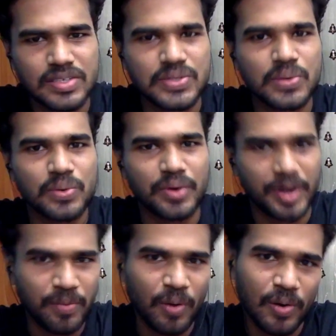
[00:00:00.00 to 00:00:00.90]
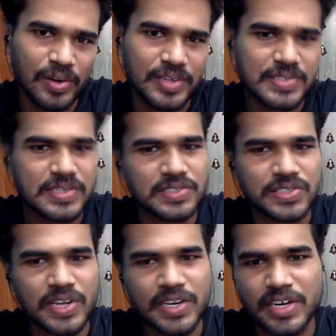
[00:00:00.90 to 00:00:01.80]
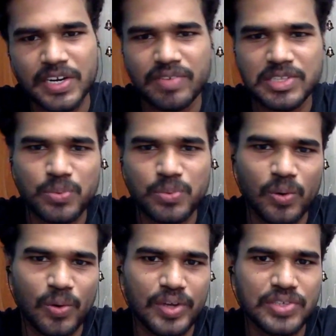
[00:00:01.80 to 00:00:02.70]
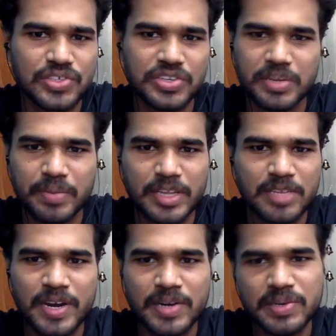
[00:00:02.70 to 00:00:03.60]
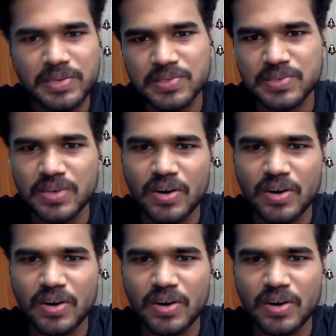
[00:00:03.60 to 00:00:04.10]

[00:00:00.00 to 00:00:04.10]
So Greywall is a standard reference for engineering mathematics.